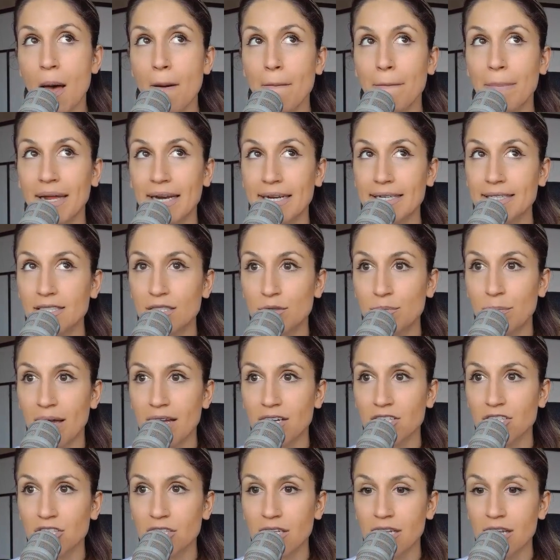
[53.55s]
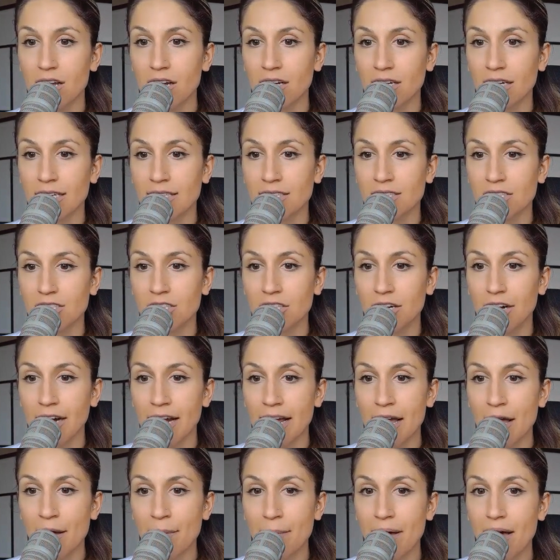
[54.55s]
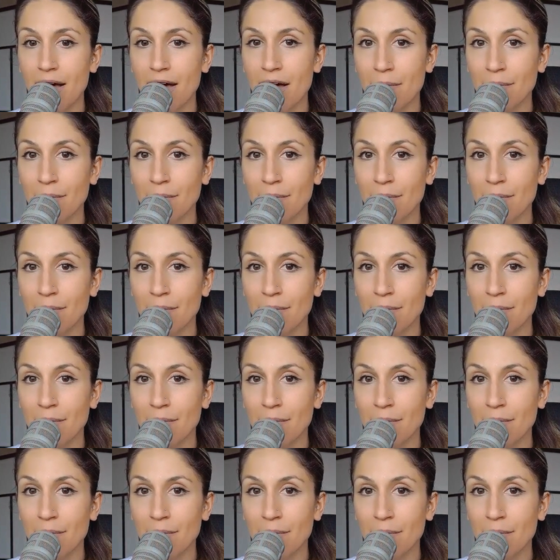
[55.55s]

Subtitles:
but especially on Instagram.